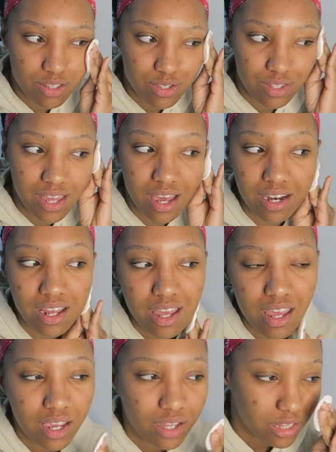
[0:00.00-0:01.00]
on, so that
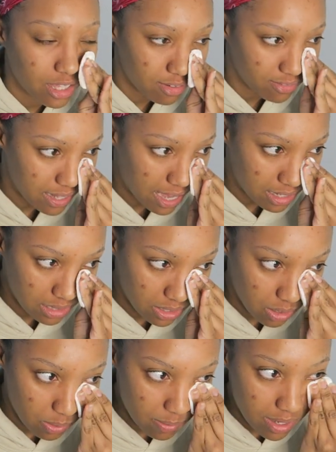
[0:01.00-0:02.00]
it can lay flat a
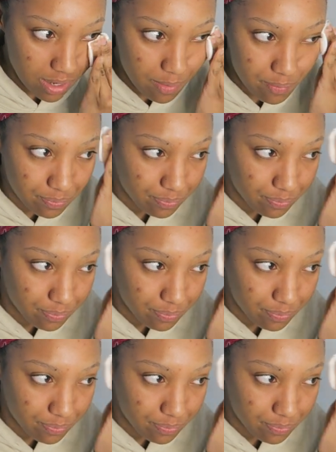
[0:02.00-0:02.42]
little bit.